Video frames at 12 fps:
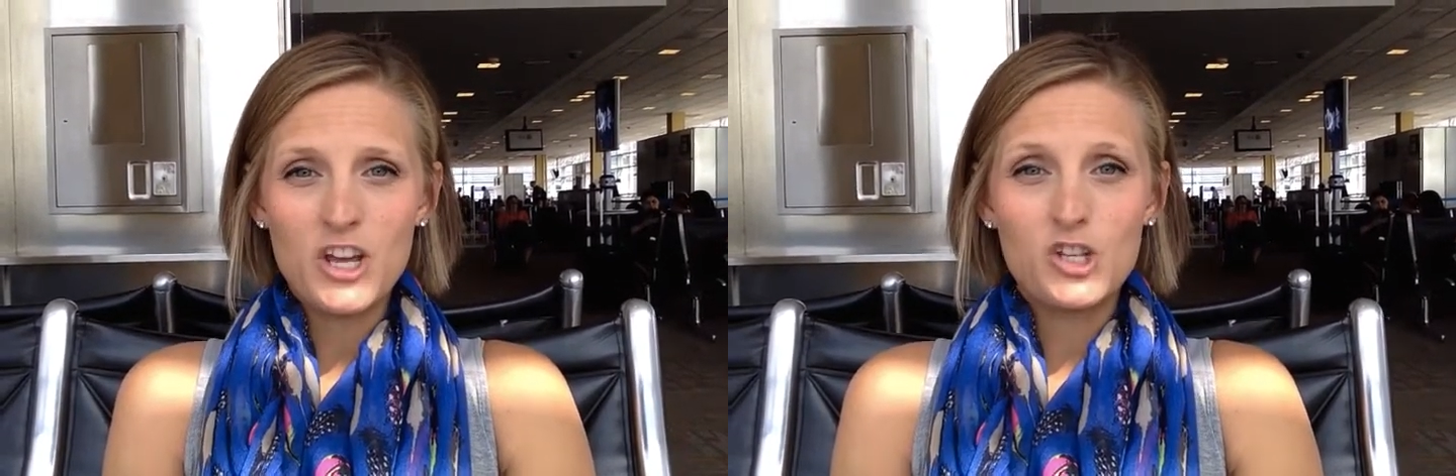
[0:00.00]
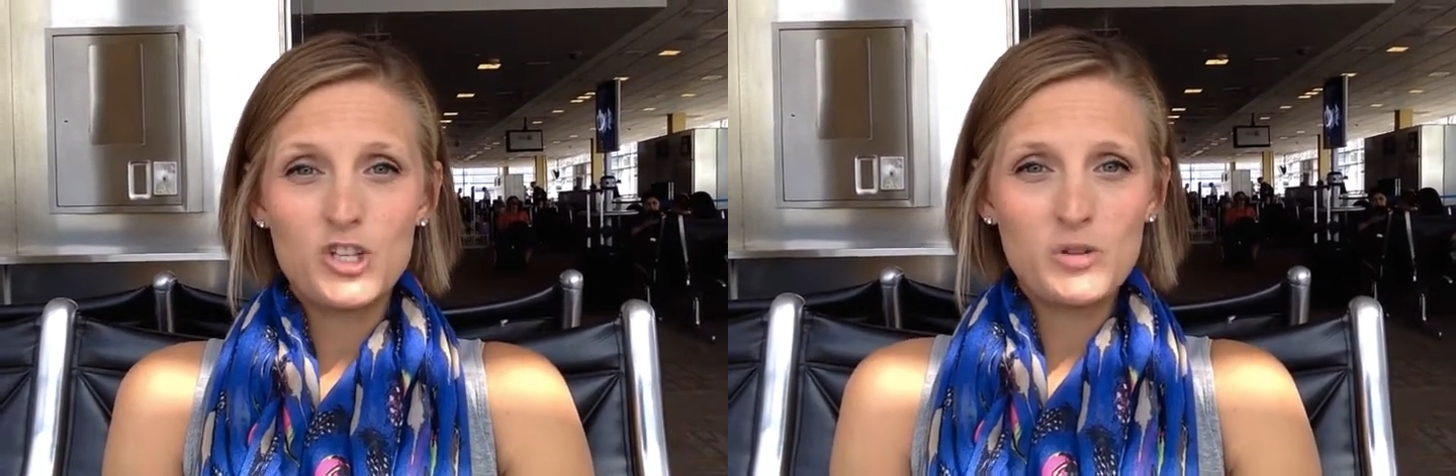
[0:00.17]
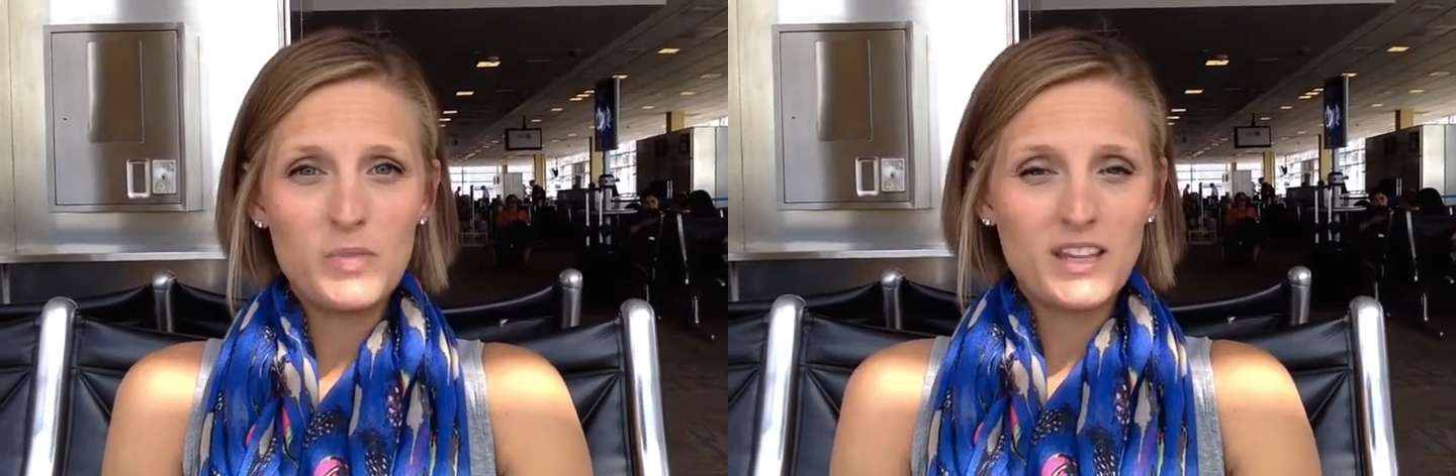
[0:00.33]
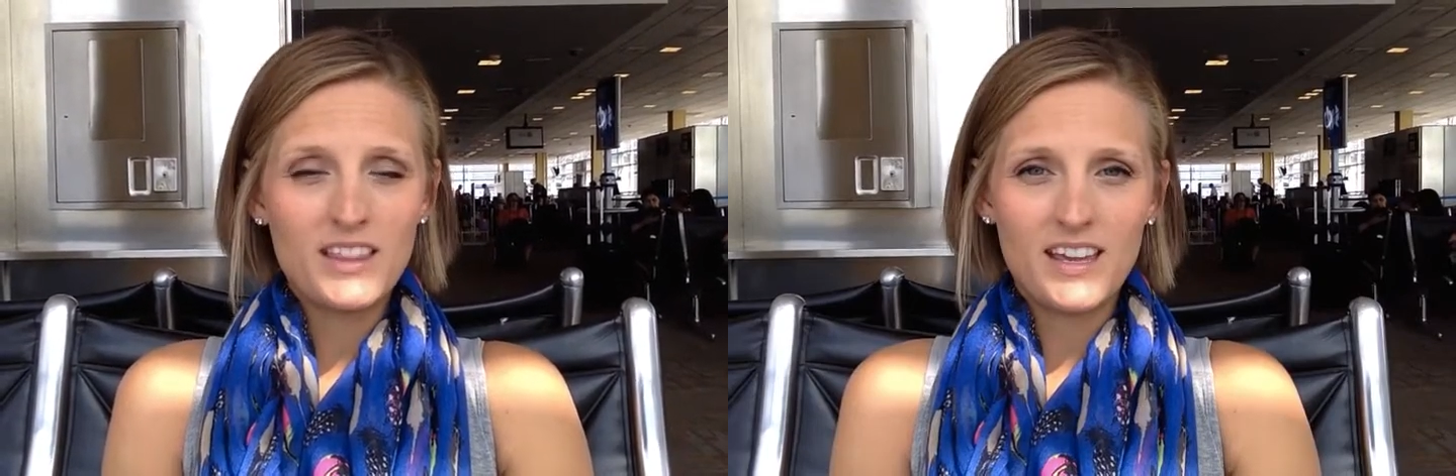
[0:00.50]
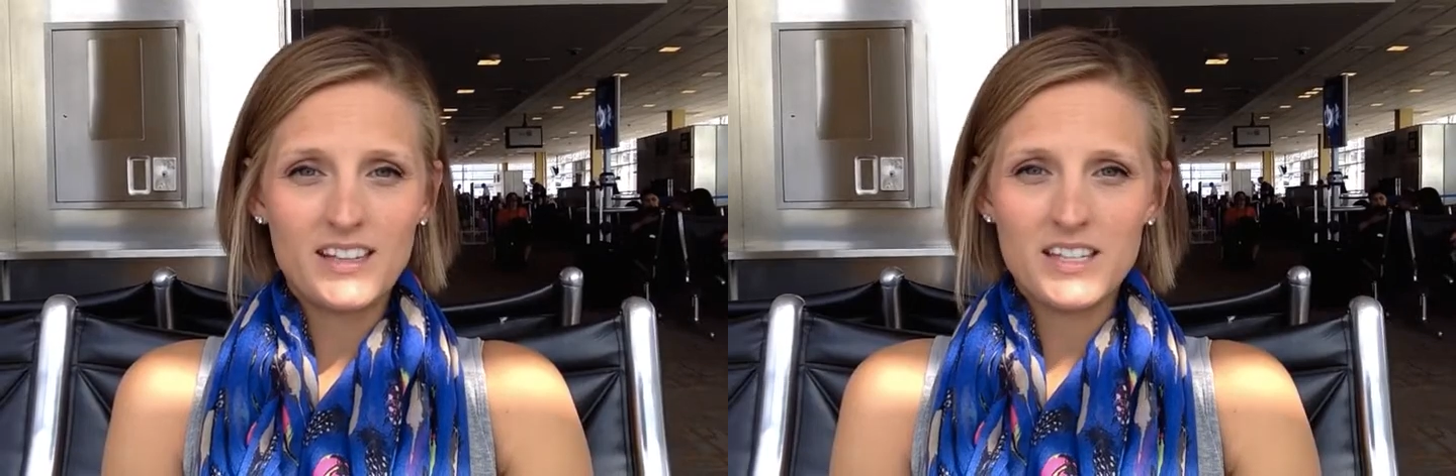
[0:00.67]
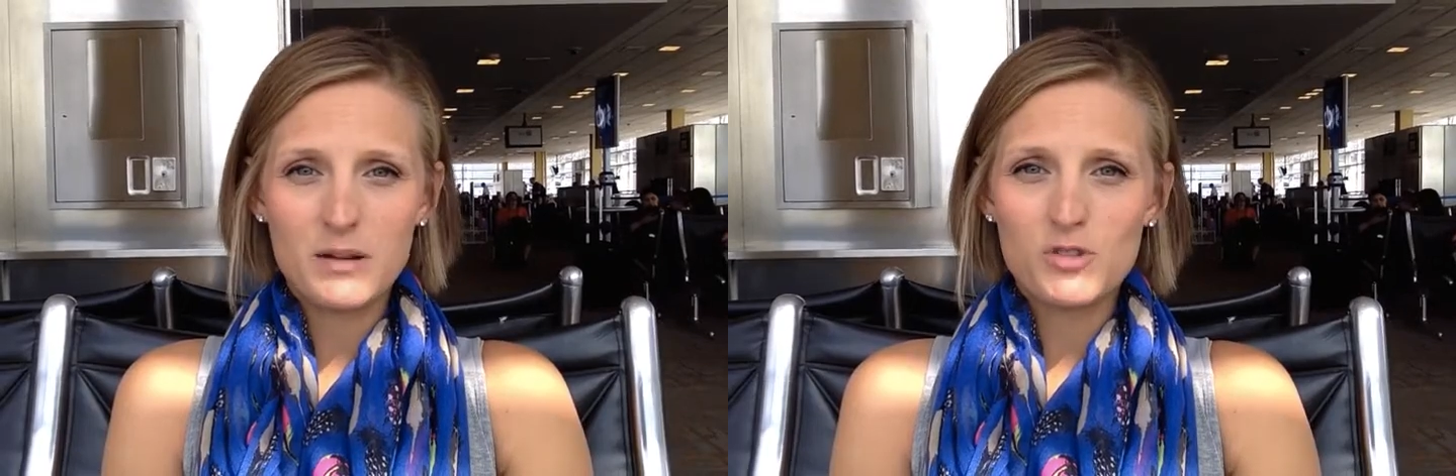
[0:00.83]
do big
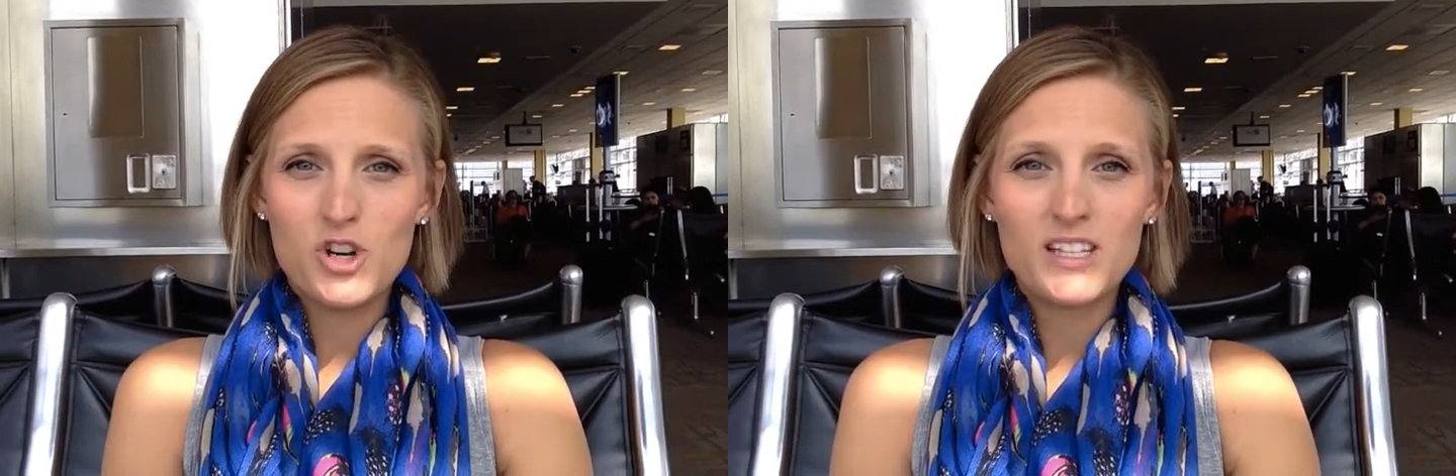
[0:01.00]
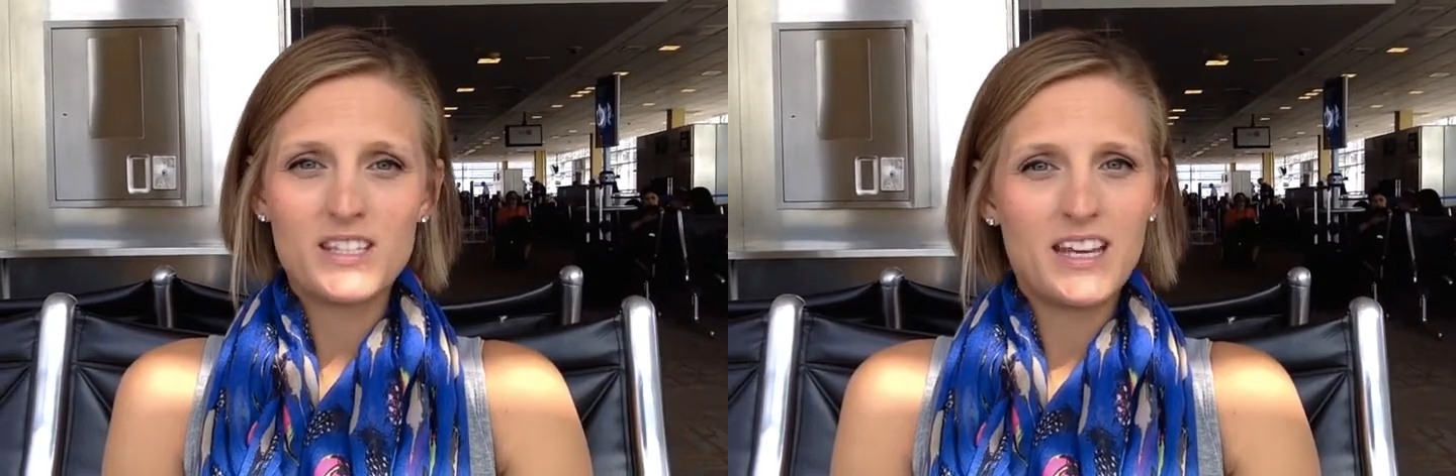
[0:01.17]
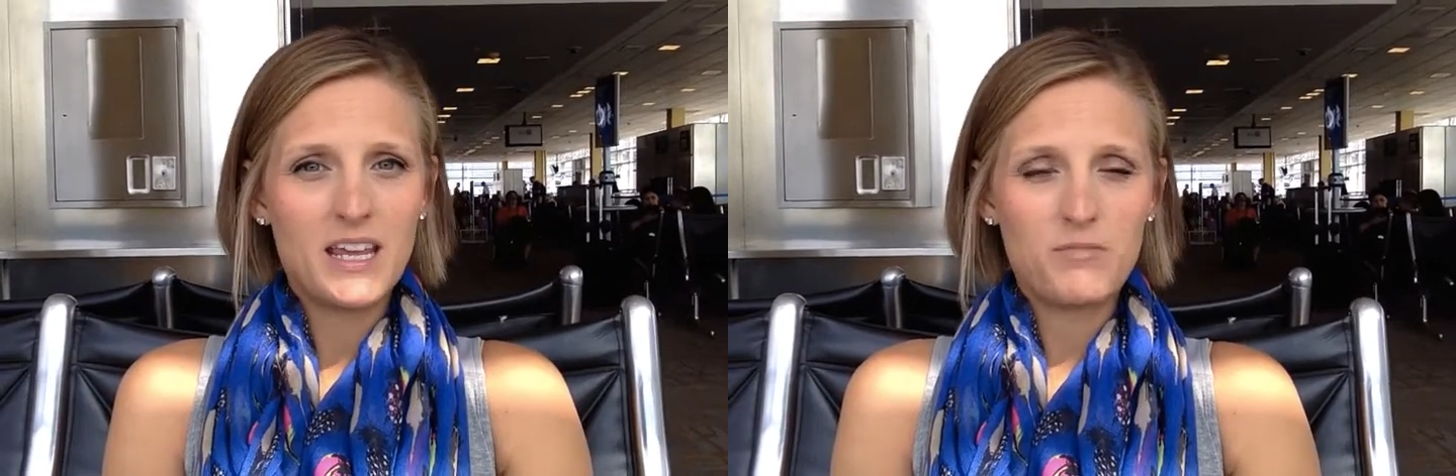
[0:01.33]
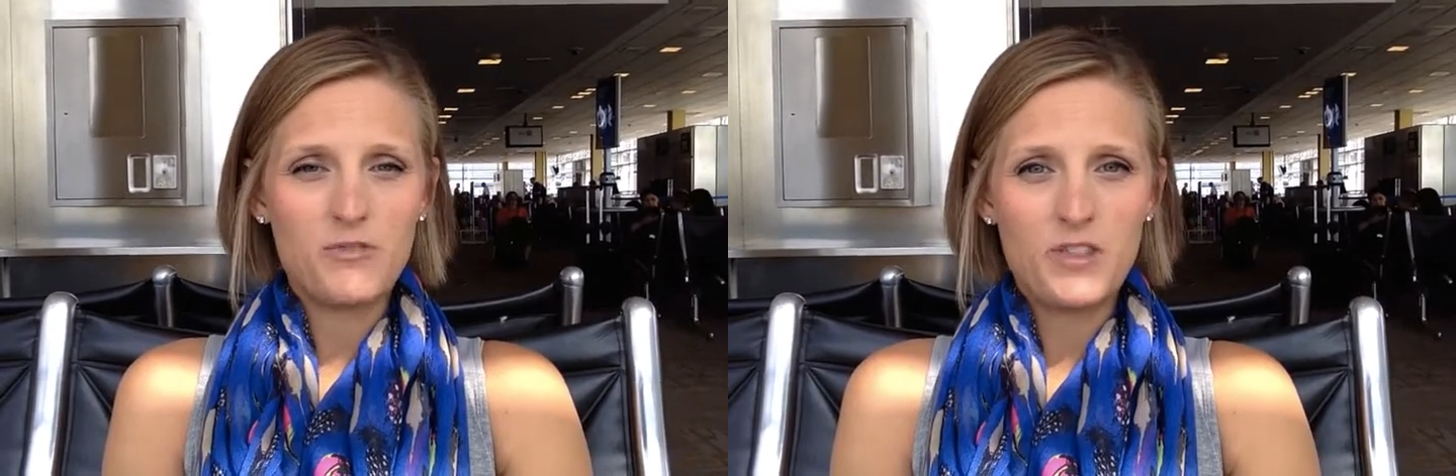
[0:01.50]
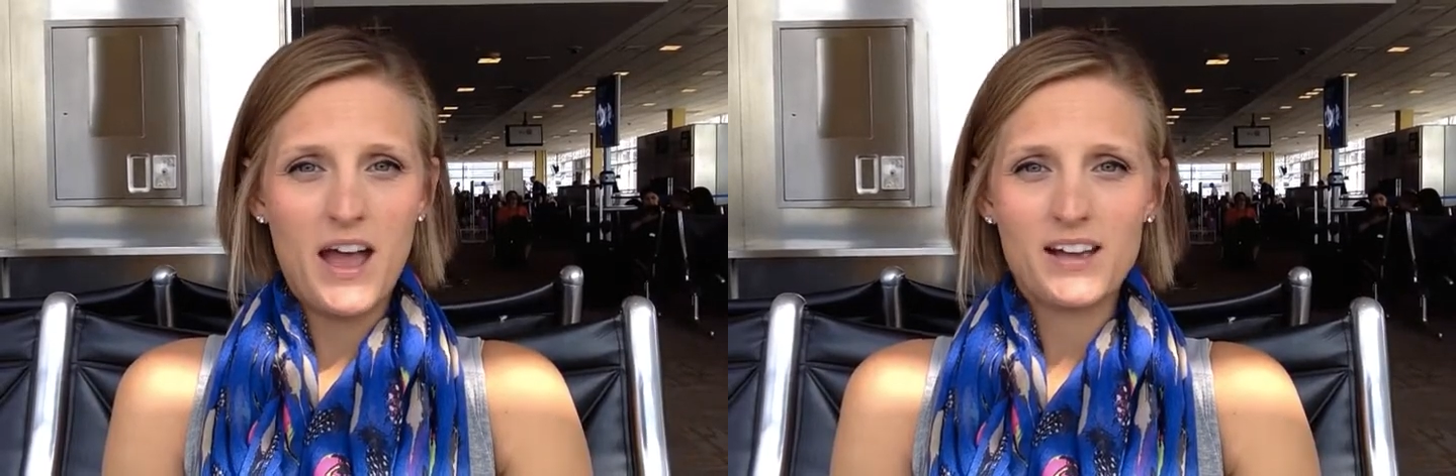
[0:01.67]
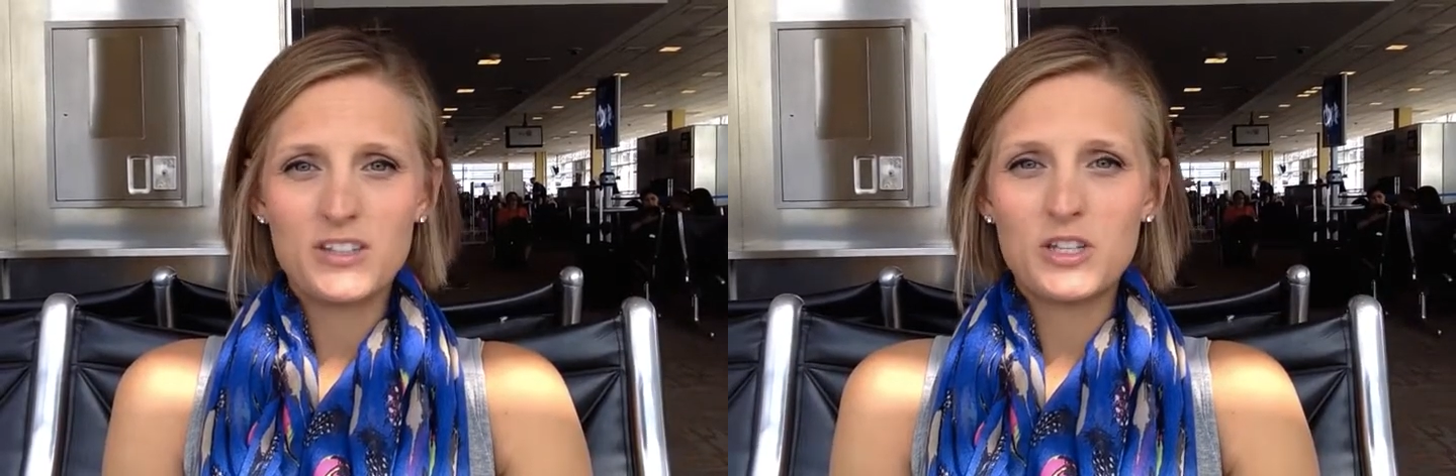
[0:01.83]
things and I'm trusting him for that.